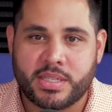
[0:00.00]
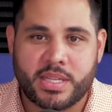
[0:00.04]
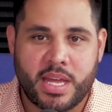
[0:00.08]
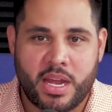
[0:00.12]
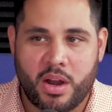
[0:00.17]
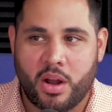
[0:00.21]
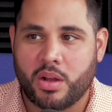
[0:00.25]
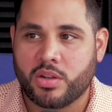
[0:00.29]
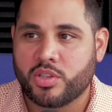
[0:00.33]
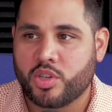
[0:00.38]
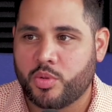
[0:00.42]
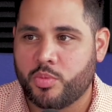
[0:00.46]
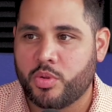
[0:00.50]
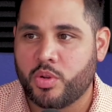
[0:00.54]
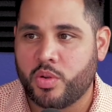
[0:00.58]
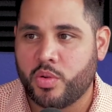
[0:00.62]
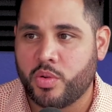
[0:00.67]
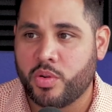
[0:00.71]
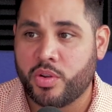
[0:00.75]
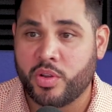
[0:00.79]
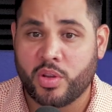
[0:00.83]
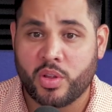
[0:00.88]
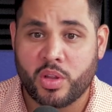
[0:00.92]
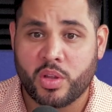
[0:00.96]
that
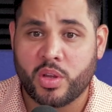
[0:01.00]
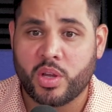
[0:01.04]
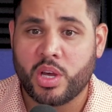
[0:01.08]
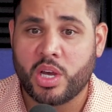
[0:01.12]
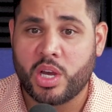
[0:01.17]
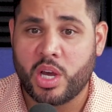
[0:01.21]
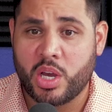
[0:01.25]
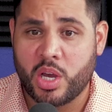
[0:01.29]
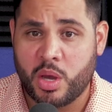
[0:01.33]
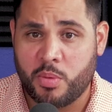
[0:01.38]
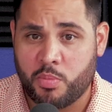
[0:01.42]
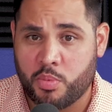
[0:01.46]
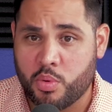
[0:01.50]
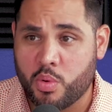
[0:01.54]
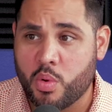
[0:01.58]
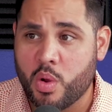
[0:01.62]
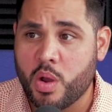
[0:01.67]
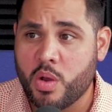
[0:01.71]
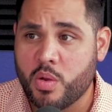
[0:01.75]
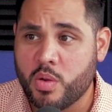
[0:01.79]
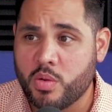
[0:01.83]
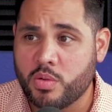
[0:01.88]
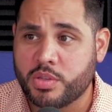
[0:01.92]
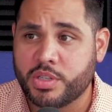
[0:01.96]
entrepreneurial
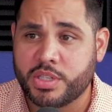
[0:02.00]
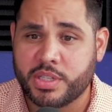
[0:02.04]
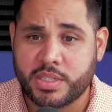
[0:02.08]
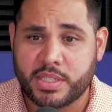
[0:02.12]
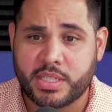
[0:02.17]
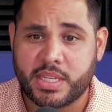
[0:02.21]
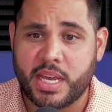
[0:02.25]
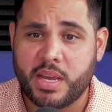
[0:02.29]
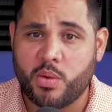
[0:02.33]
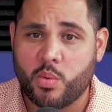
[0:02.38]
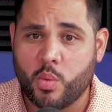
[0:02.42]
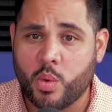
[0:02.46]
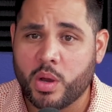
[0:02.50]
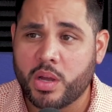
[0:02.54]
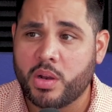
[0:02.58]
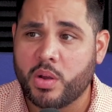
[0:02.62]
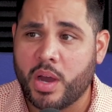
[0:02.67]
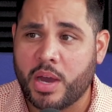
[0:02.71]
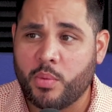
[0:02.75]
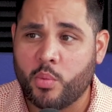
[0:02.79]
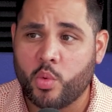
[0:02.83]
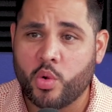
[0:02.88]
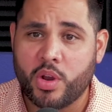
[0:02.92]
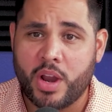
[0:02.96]
approach and say,
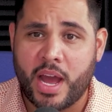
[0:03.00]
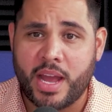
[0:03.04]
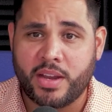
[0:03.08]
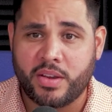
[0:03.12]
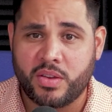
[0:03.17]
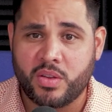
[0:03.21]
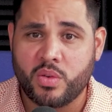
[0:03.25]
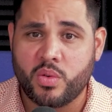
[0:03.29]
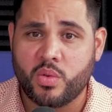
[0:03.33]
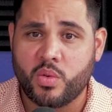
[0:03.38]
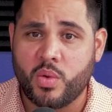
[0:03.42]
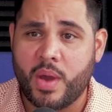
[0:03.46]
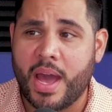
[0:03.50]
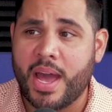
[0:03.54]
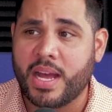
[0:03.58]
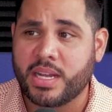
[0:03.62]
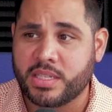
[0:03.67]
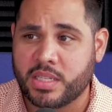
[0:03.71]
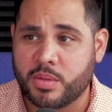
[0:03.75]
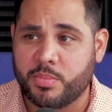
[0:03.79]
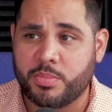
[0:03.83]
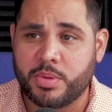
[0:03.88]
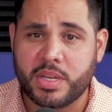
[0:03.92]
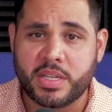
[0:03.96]
what would I do
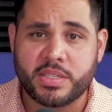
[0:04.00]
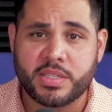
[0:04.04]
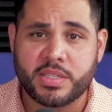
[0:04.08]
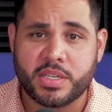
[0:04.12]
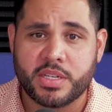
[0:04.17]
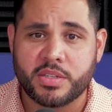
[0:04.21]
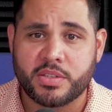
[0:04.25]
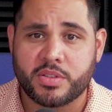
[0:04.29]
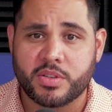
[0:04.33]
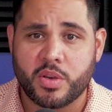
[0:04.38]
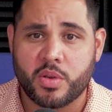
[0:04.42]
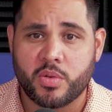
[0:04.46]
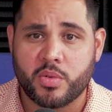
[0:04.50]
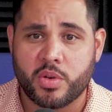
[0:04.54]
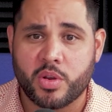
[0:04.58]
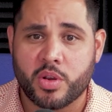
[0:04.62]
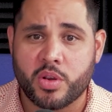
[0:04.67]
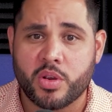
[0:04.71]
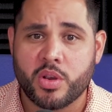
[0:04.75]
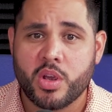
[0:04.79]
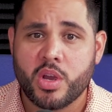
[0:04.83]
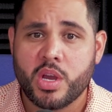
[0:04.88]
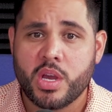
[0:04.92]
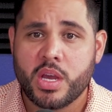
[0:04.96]
as a business owner?